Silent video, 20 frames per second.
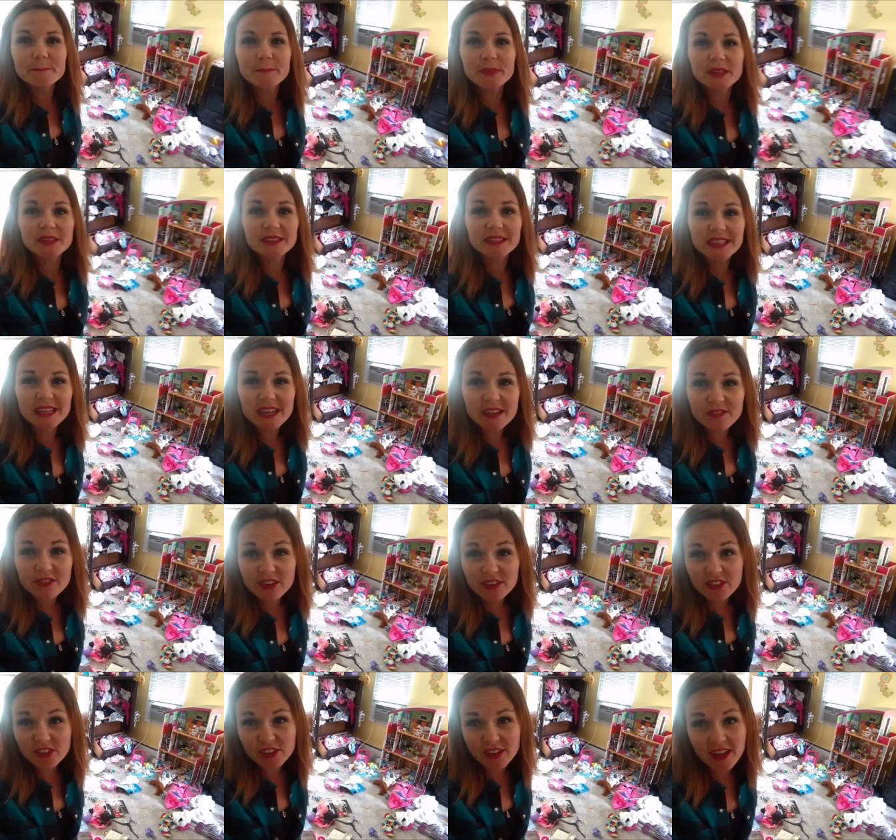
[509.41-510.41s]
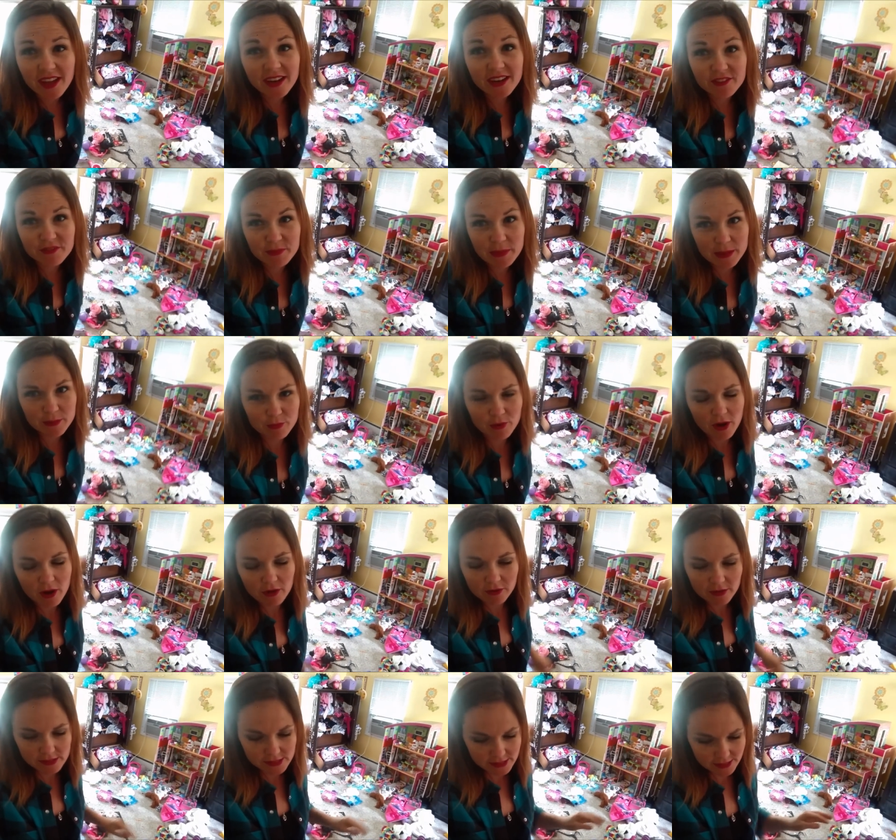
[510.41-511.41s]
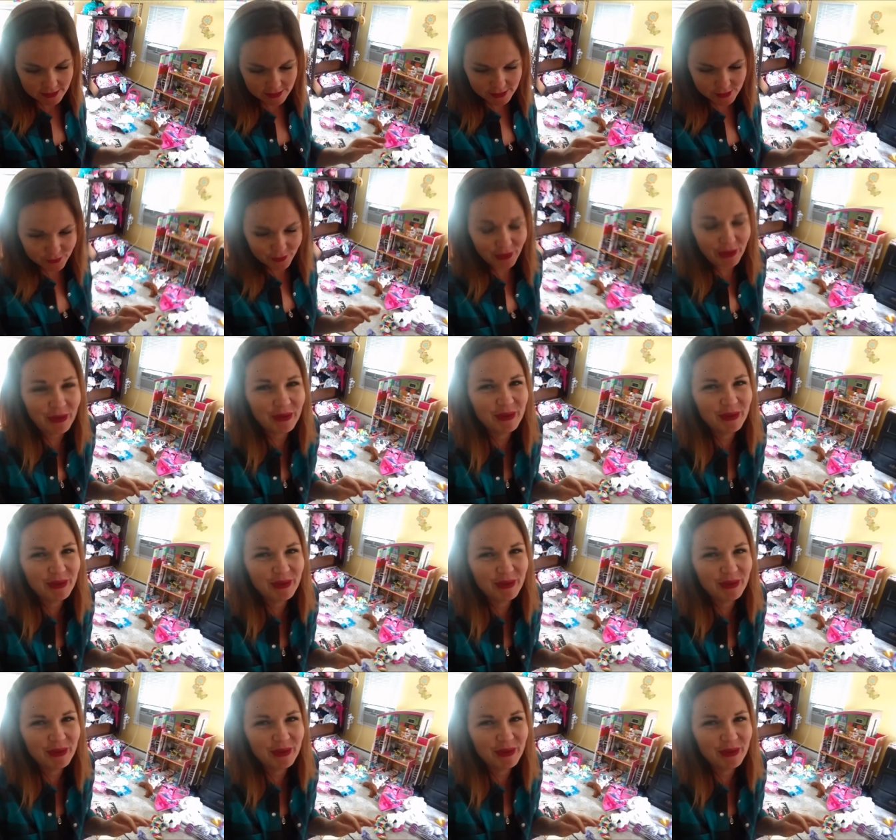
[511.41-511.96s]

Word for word: Believe it or not, I've made progress in this room.